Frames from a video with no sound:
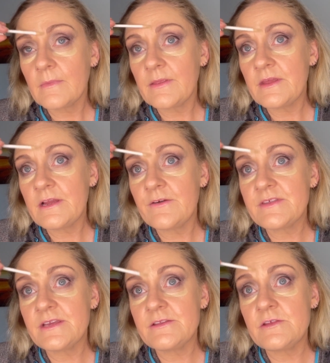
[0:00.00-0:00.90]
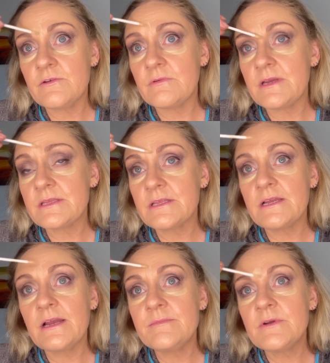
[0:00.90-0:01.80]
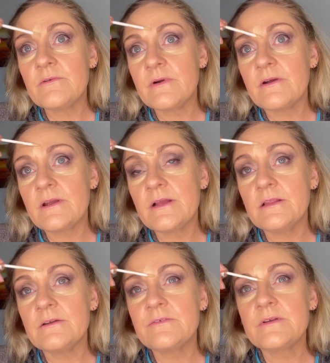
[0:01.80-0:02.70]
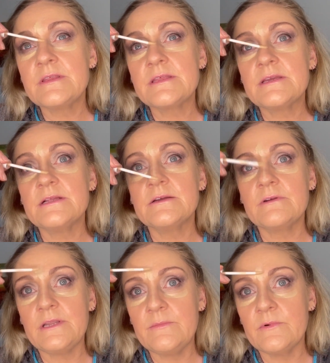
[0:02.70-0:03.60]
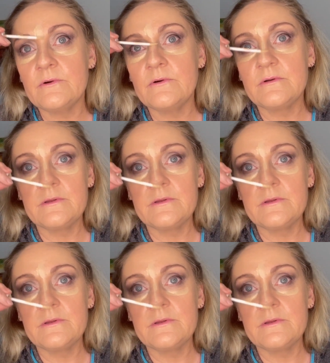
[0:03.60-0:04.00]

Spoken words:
think I've said to you recently, I'm not wearing a lot of concealer anymore.